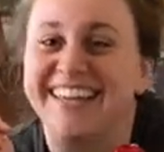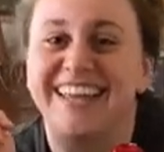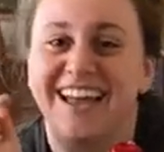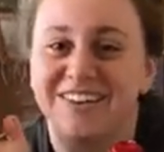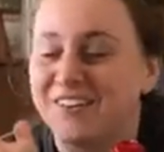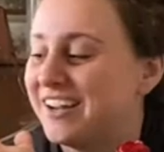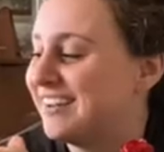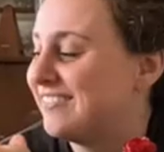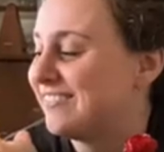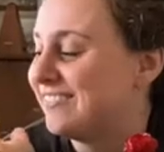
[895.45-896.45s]
Anyway,
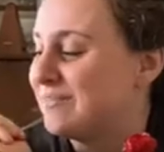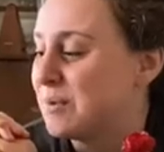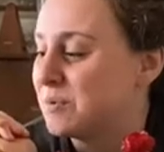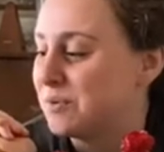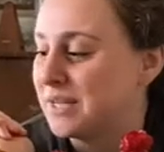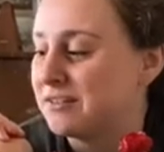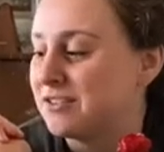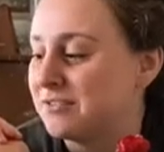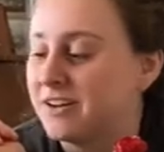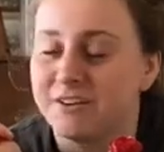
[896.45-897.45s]
maybe we'll make another
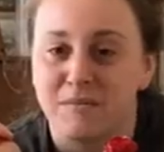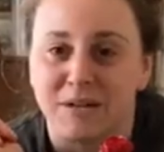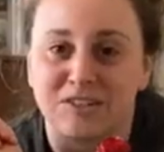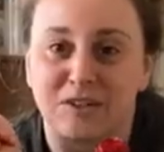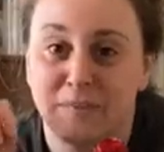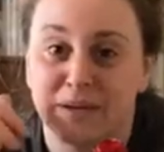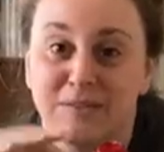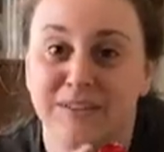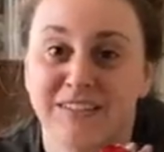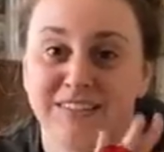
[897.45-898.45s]
video, I'm not sure, but
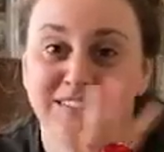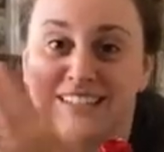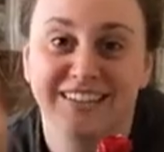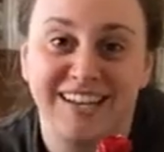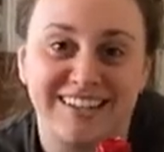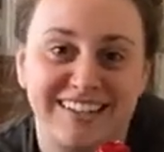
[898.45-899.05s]
we'll see you later.